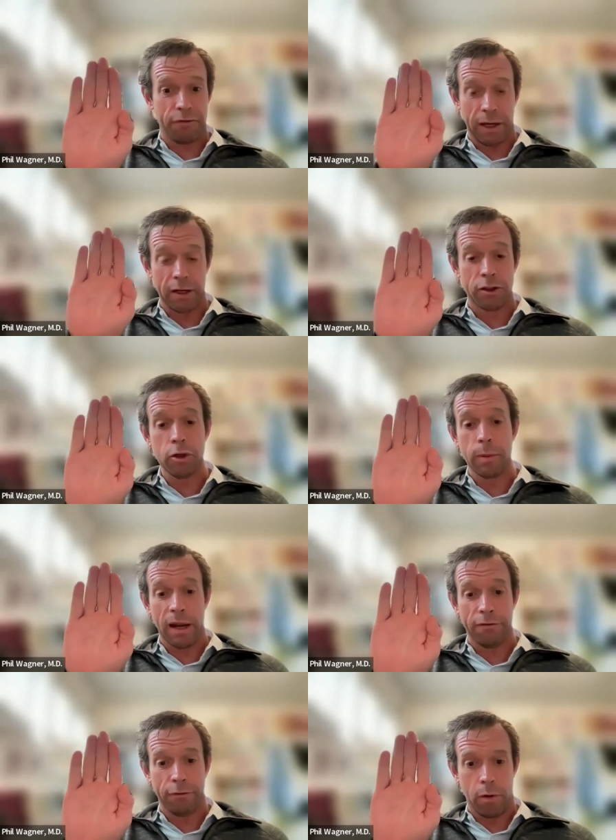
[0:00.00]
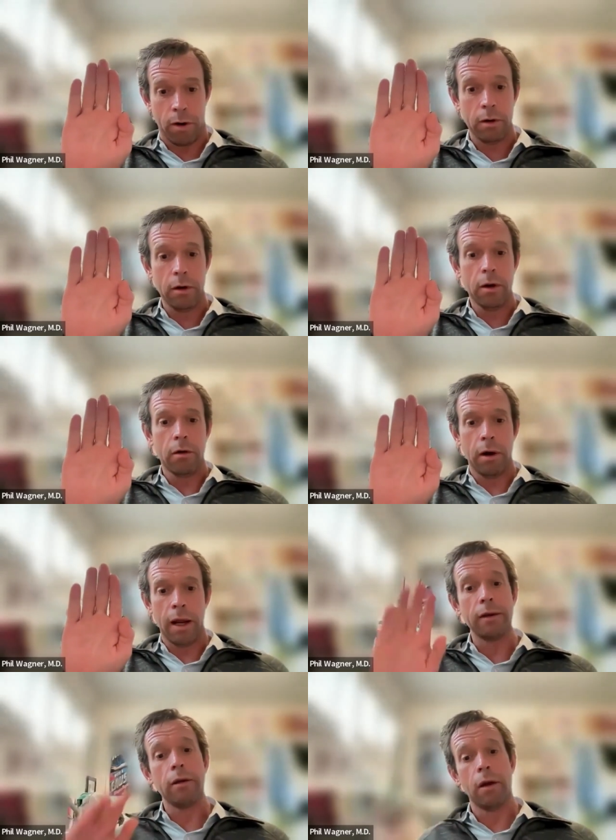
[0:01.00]
like a two by four,
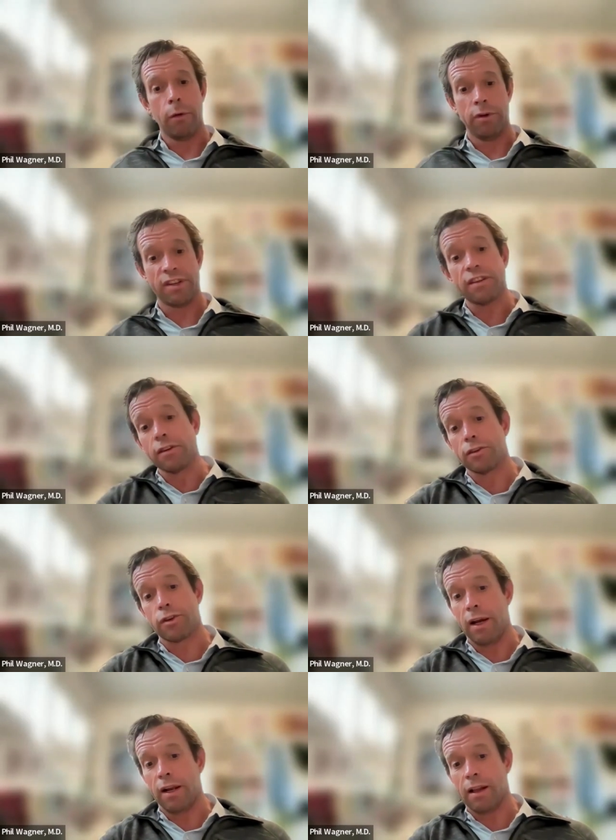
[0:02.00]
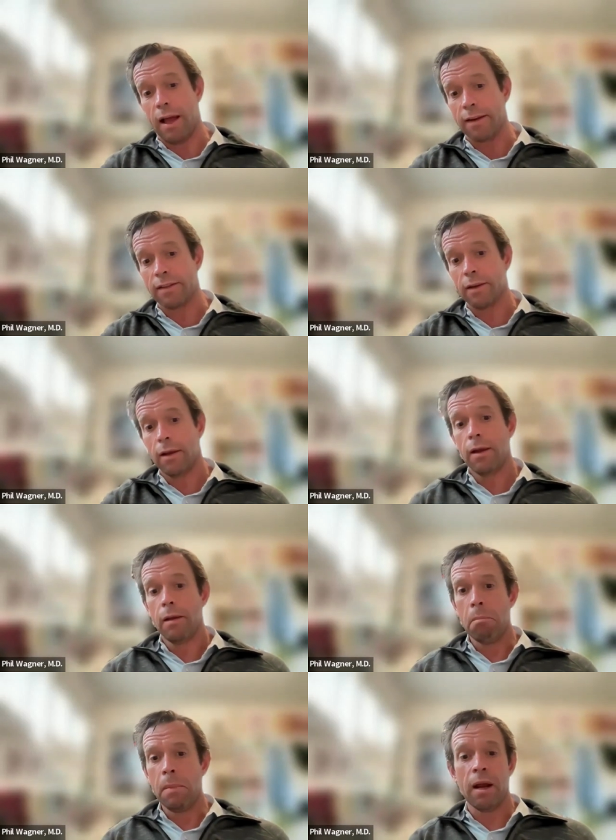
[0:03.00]
right? A resistance training class
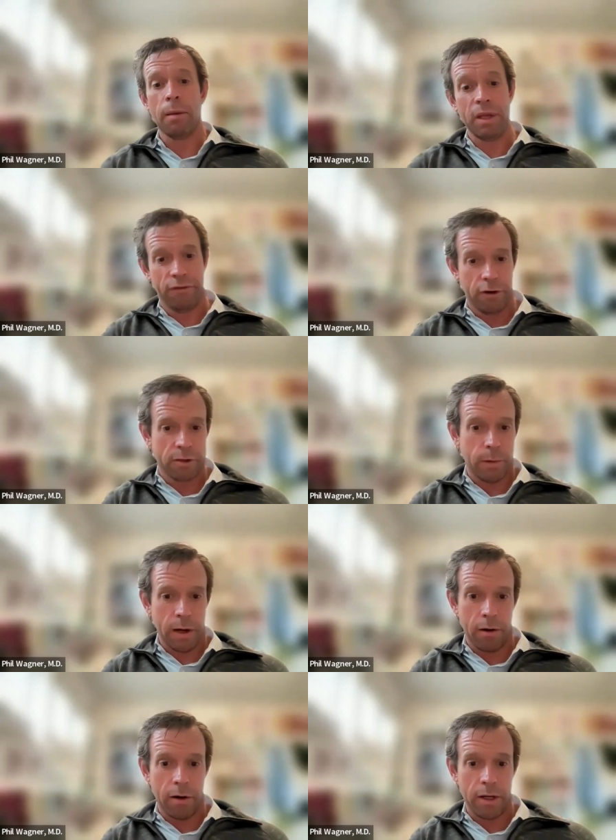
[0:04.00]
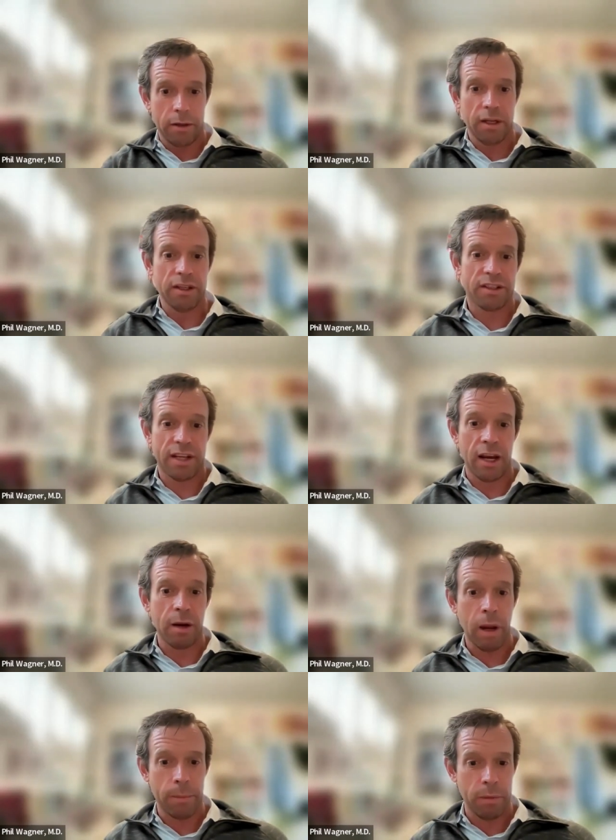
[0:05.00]
may not be the first priority. Instead, oh it's
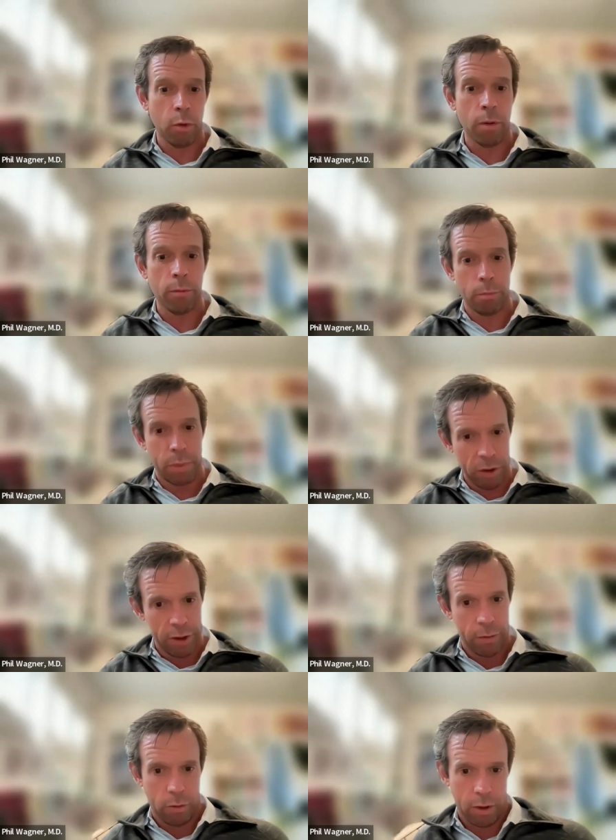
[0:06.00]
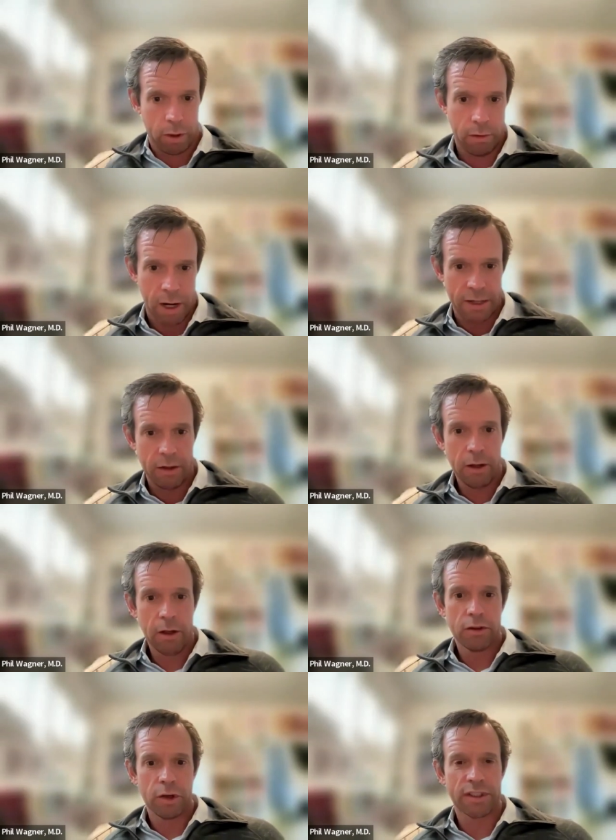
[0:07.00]
more mobility work, right?
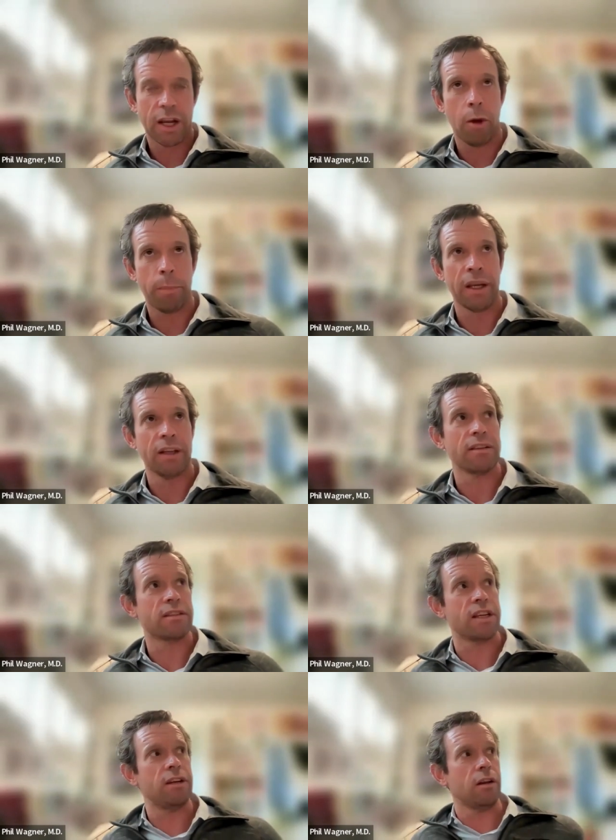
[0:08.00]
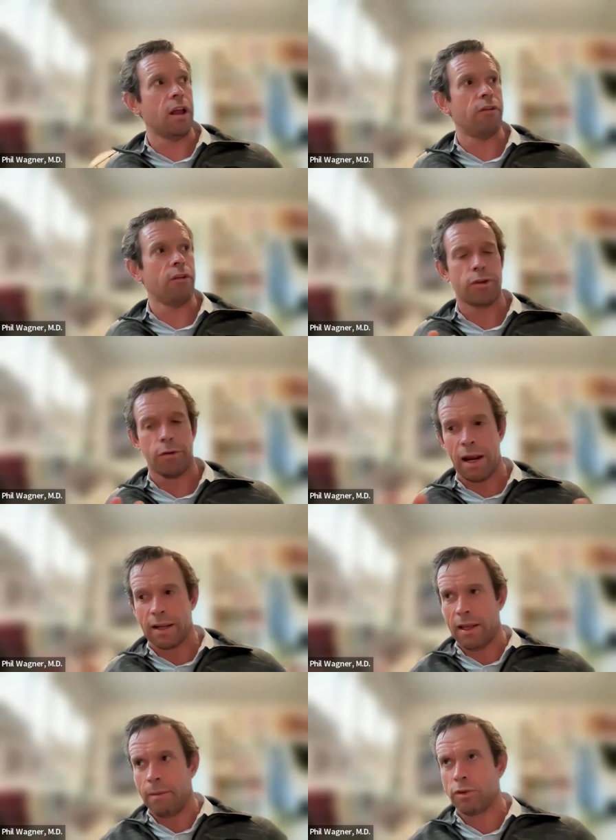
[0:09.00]
So it's helping at the senior level direct
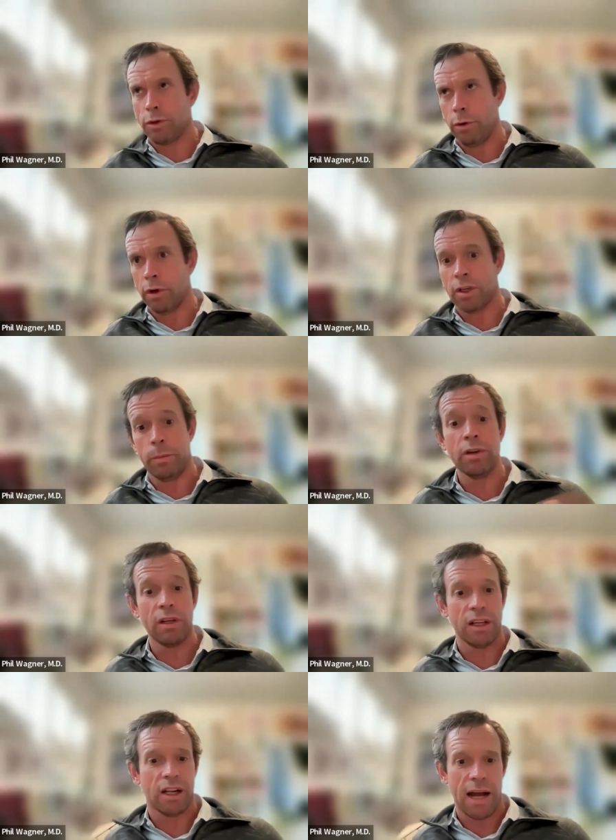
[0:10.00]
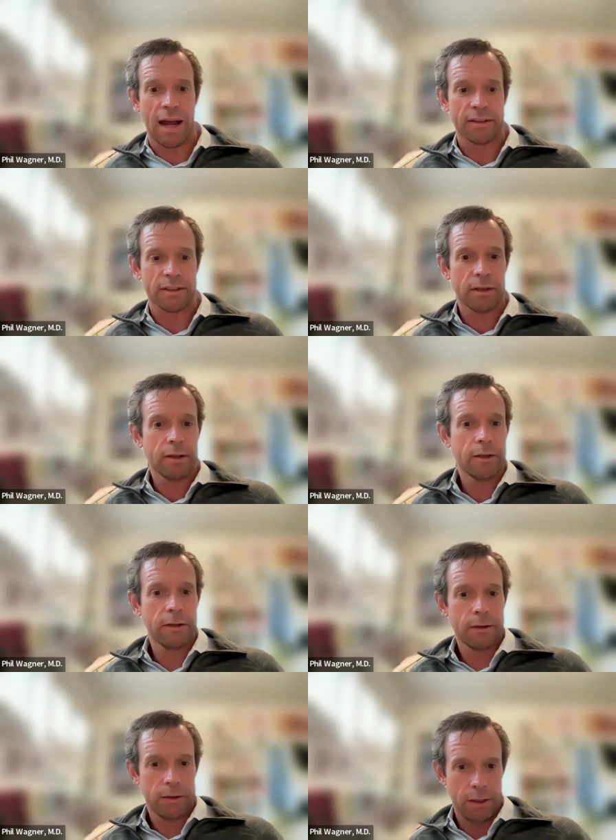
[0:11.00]
them to a community class
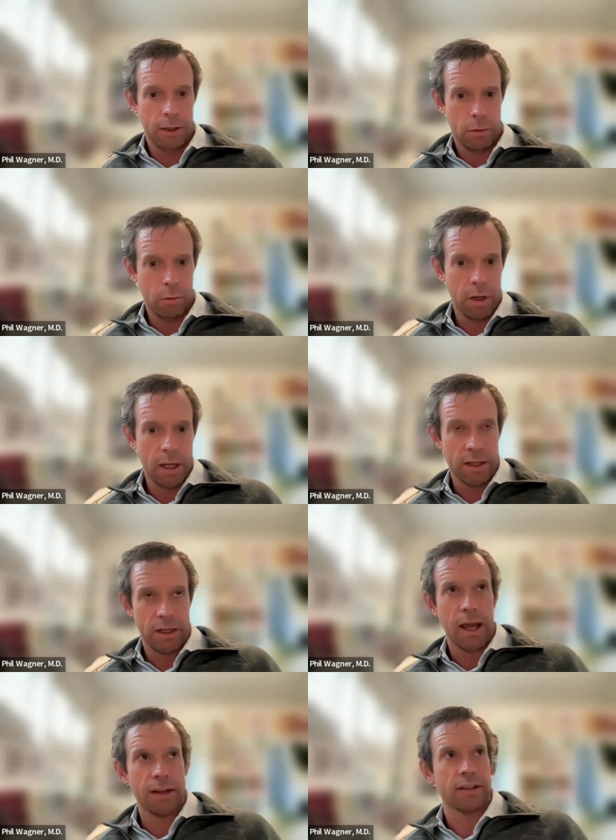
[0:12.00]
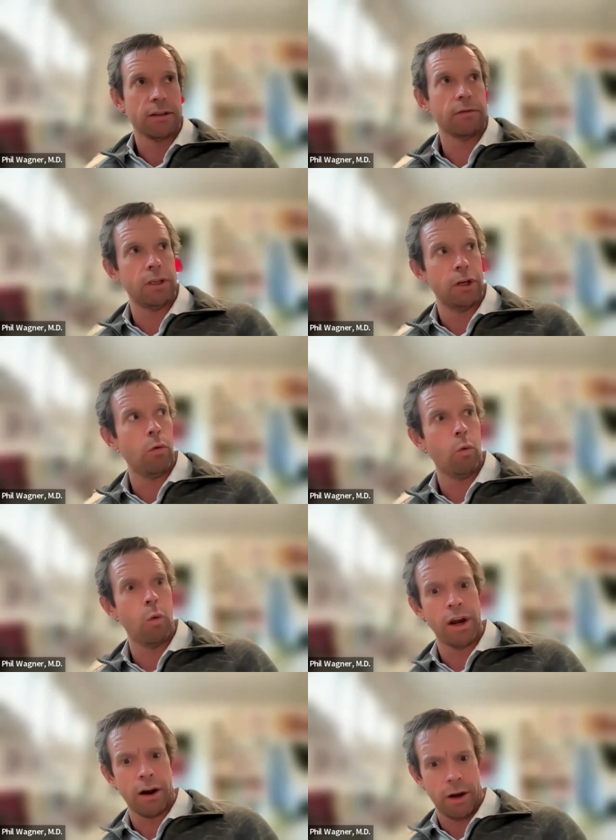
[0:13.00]
you know it, as you know
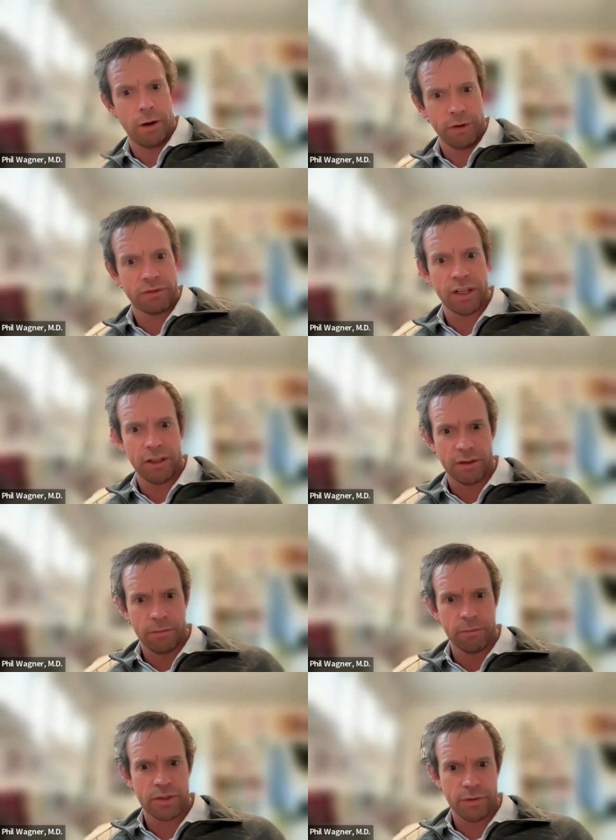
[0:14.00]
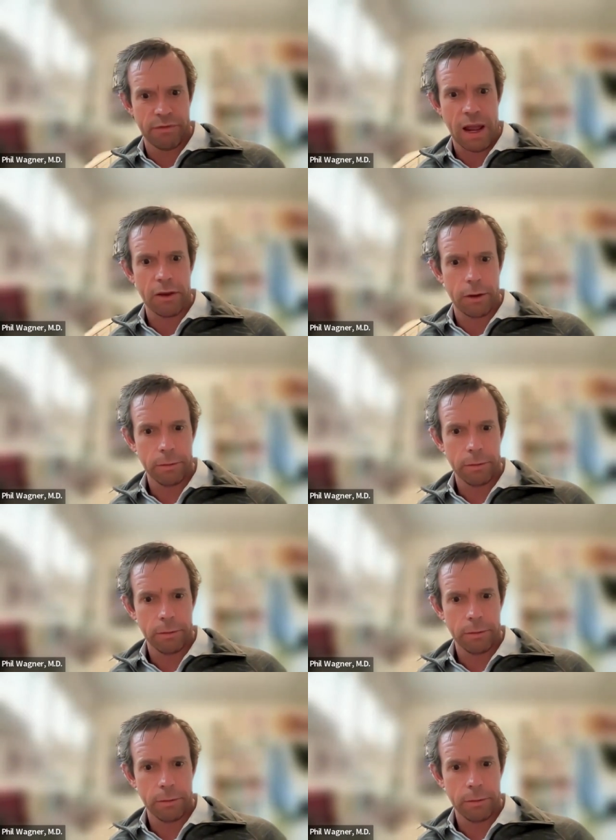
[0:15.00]
one area we've seen some some value